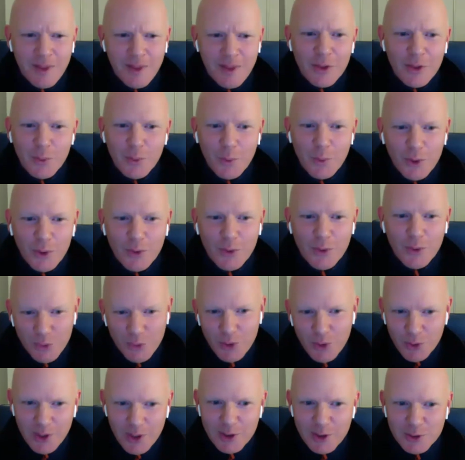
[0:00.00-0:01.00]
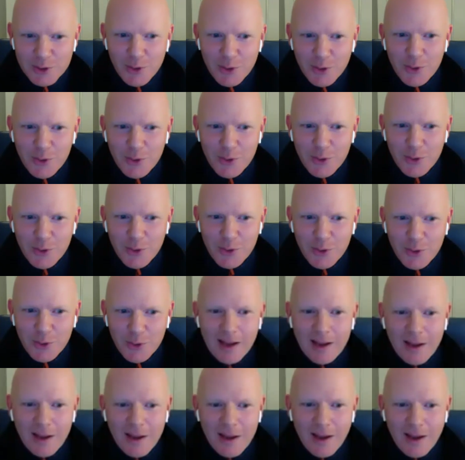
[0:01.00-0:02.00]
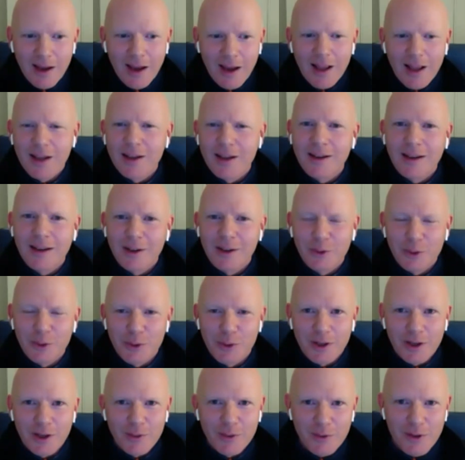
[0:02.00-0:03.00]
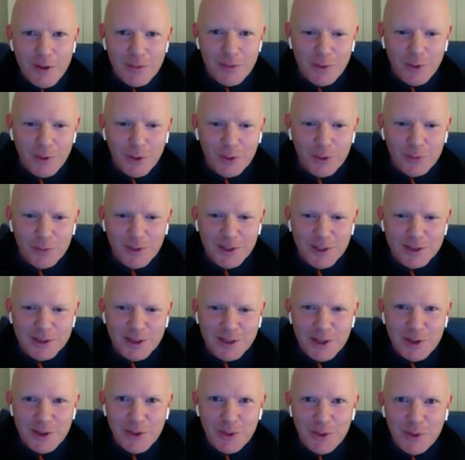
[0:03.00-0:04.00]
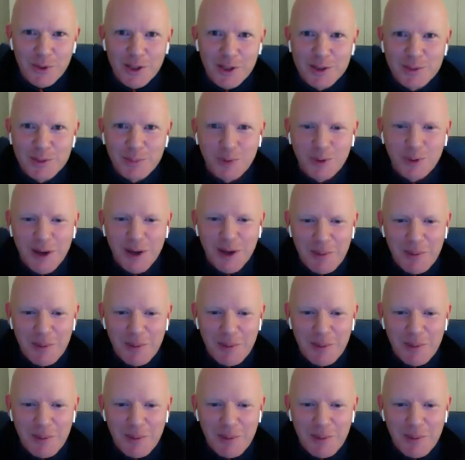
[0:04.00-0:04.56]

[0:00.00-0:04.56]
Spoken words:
There were a few things though that I don't think Aviva or Felicity know this, but